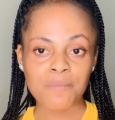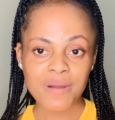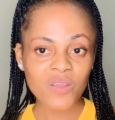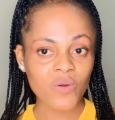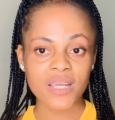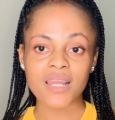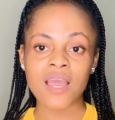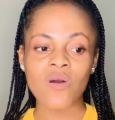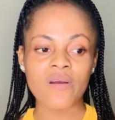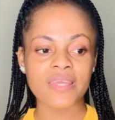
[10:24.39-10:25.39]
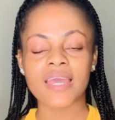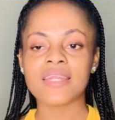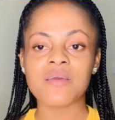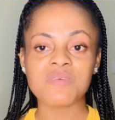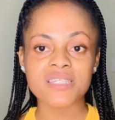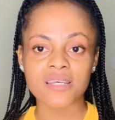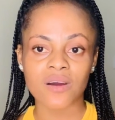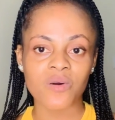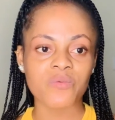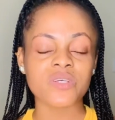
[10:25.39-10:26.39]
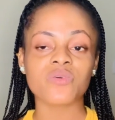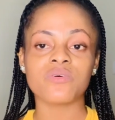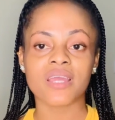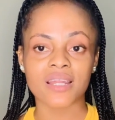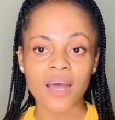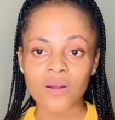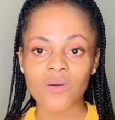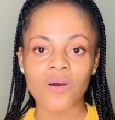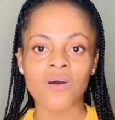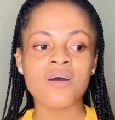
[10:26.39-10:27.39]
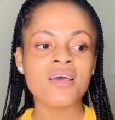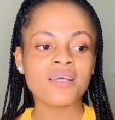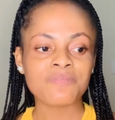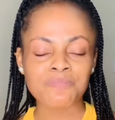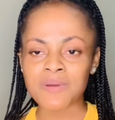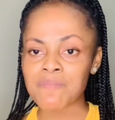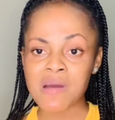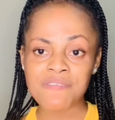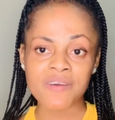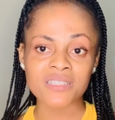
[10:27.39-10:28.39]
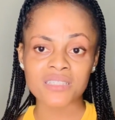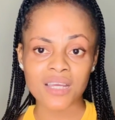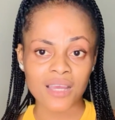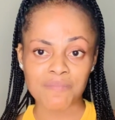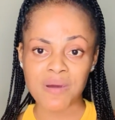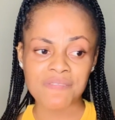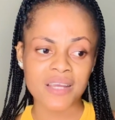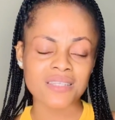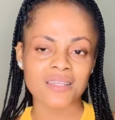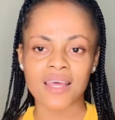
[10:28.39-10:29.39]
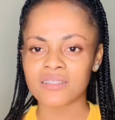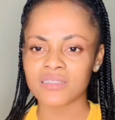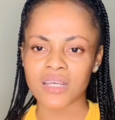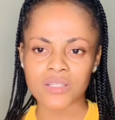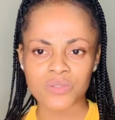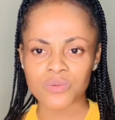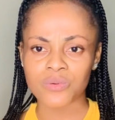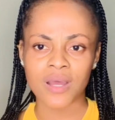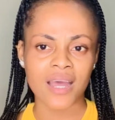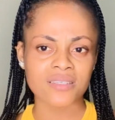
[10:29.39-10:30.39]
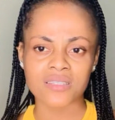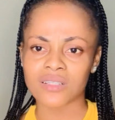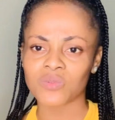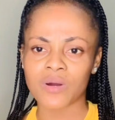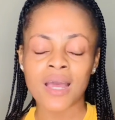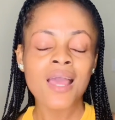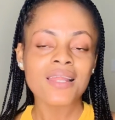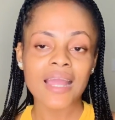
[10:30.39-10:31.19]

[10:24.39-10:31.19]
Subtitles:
BioClear oil, they mix their own with Crooked & Co, Perfect Leg, Shake 2, and Stage 1.